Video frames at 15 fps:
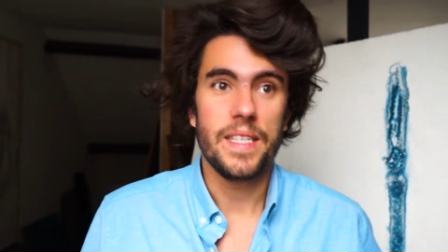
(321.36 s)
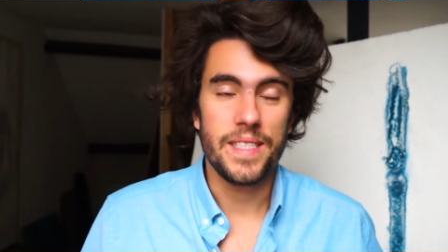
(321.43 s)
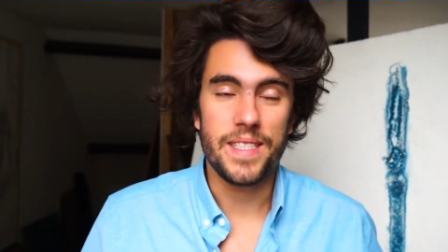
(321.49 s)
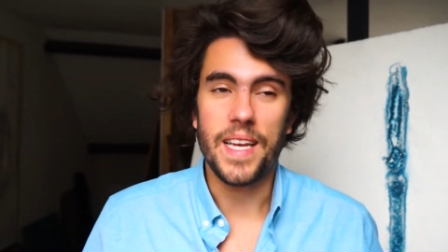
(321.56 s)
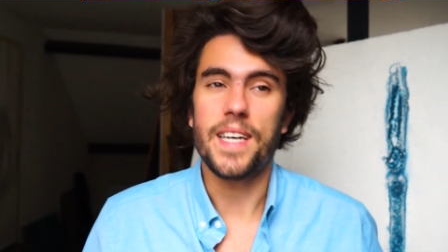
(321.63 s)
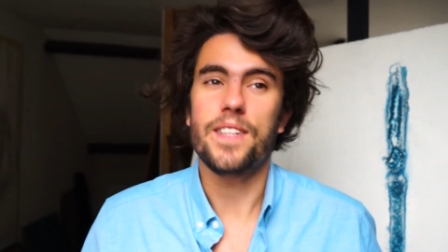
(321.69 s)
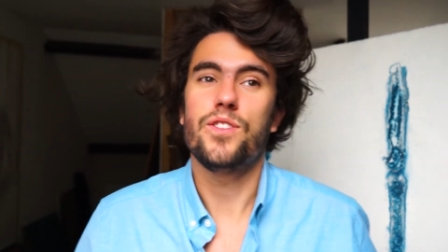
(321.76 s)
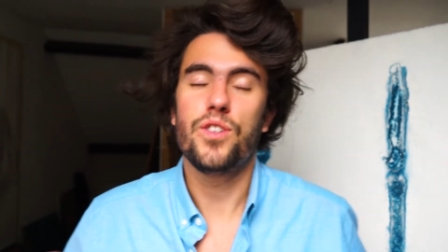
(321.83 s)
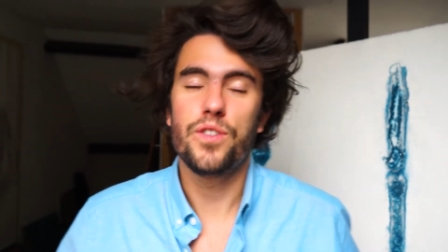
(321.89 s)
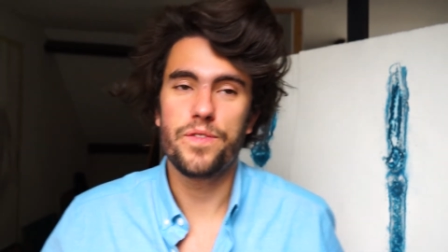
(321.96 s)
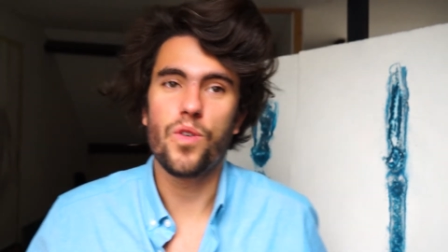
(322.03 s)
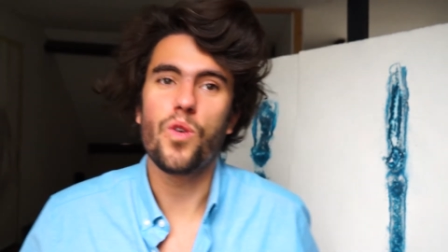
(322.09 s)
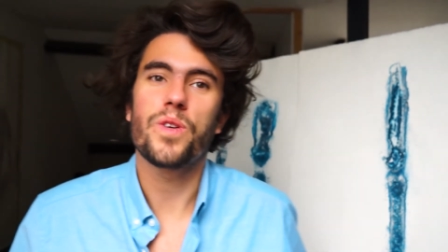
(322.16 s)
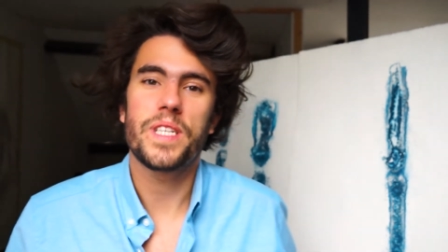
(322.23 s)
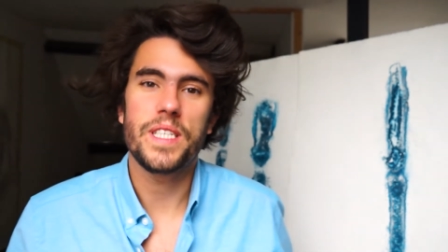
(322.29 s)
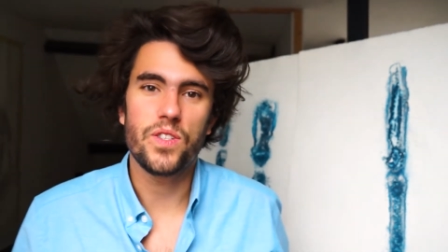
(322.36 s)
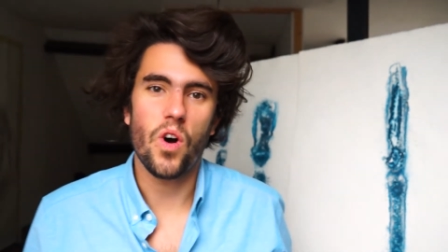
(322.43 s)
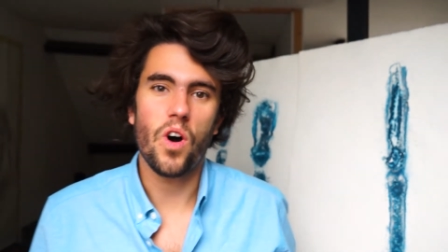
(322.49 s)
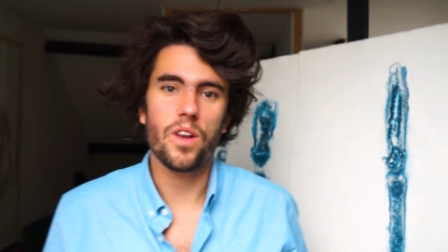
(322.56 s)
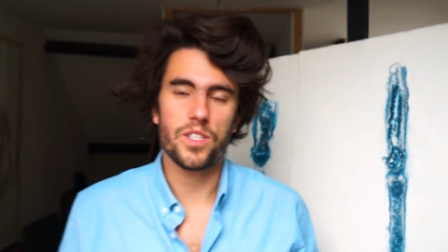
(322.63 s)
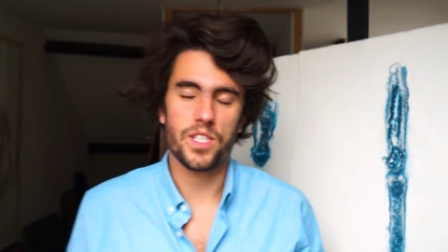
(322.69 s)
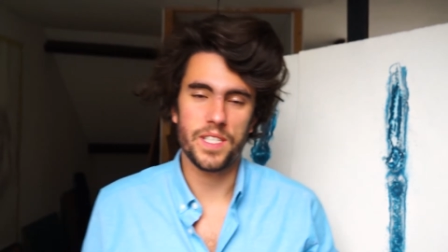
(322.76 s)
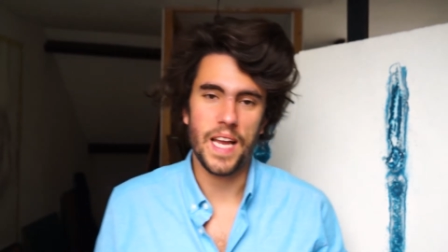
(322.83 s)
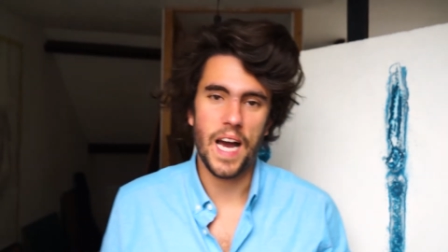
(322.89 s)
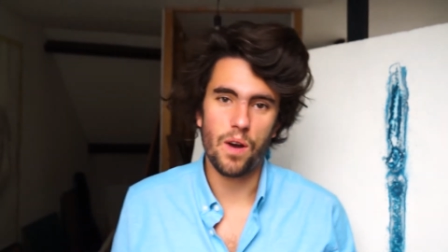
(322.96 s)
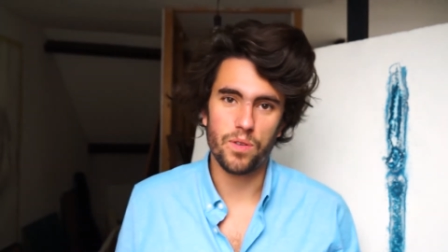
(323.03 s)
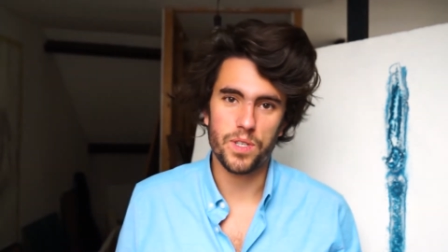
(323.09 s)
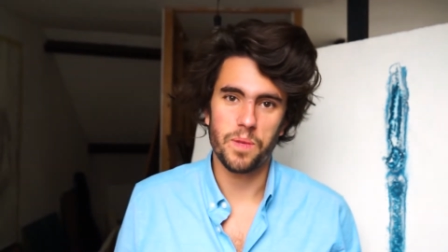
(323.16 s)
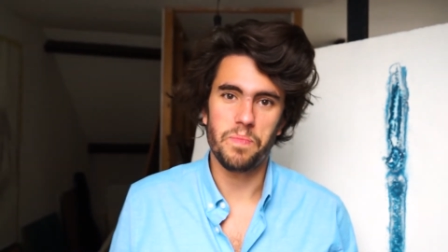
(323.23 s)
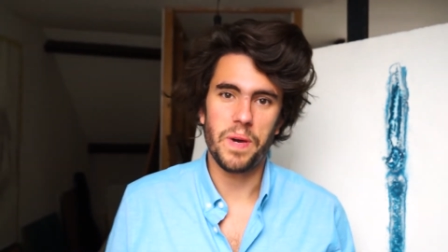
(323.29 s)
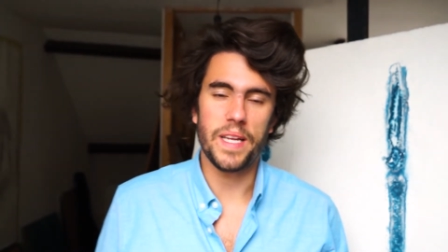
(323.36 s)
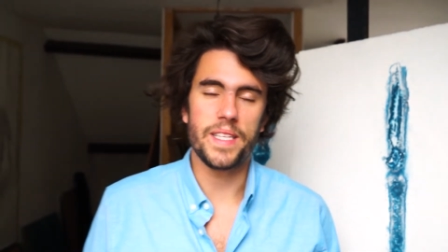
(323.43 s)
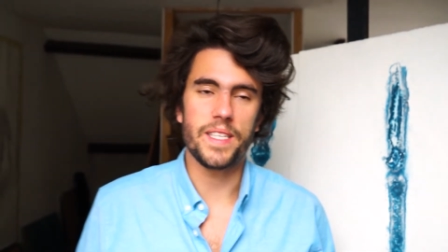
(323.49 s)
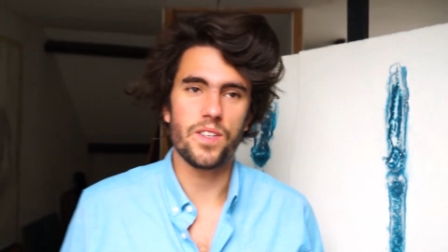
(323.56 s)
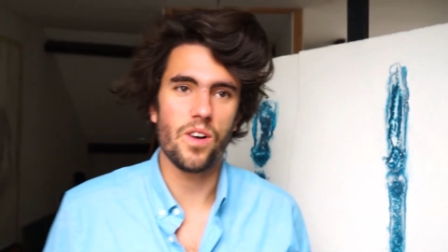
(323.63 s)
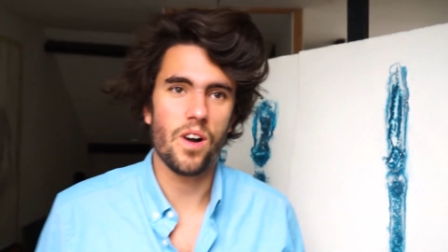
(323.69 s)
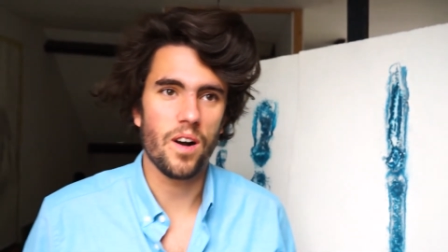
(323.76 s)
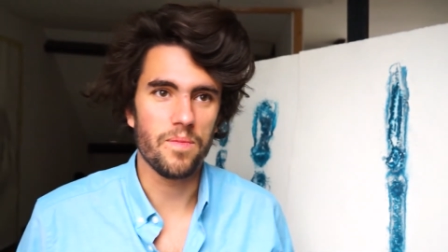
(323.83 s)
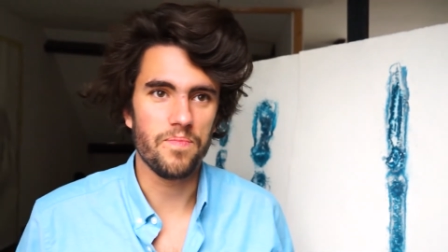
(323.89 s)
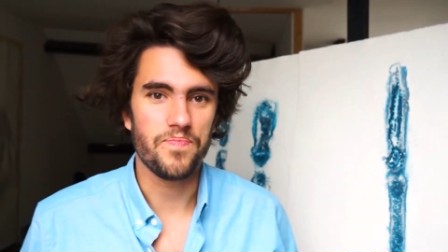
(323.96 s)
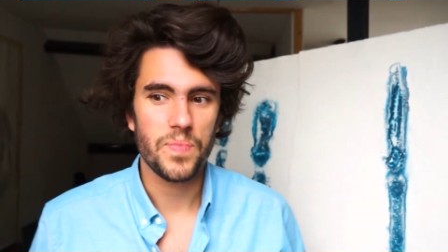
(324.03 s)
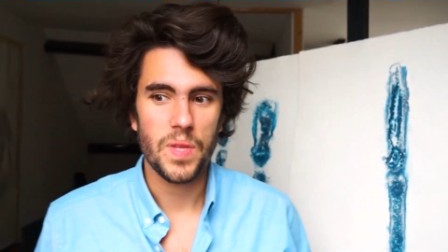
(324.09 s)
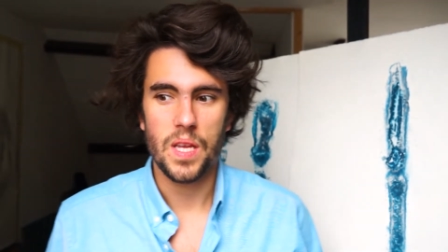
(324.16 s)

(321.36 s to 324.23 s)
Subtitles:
$10 to $40 an hour depending on